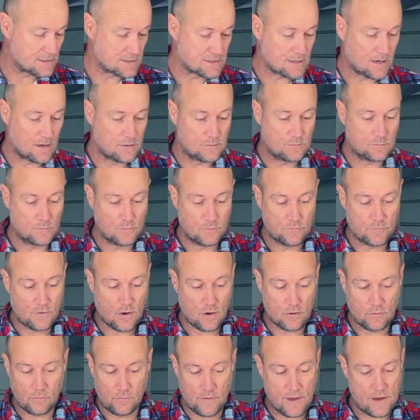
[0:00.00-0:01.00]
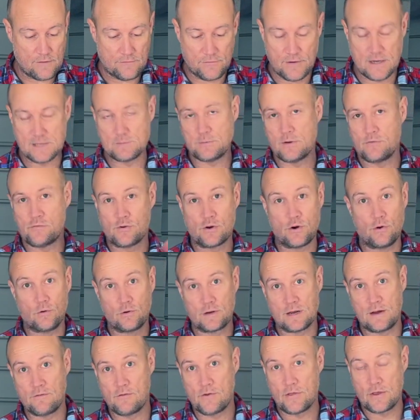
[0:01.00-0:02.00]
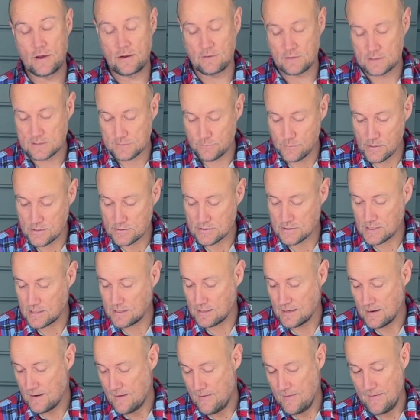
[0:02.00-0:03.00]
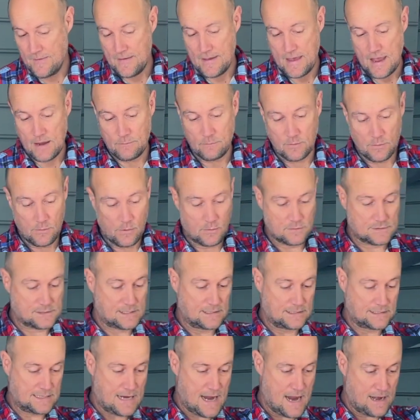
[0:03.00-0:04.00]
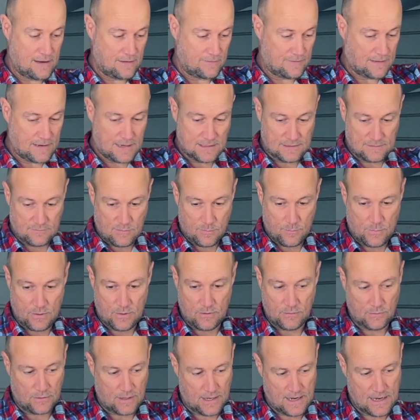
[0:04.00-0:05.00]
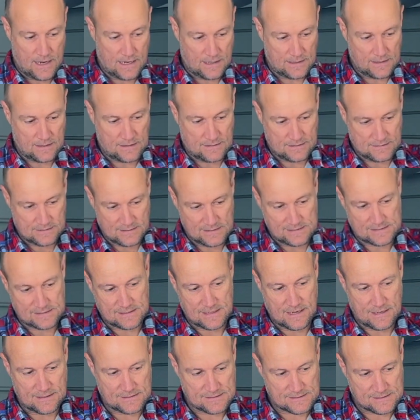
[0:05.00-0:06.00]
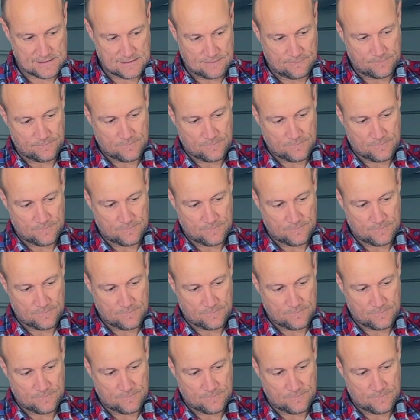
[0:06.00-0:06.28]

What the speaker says: So we've got all that. Fee's been recording everything on a spreadsheet, and we will sit down at the end of the build and discuss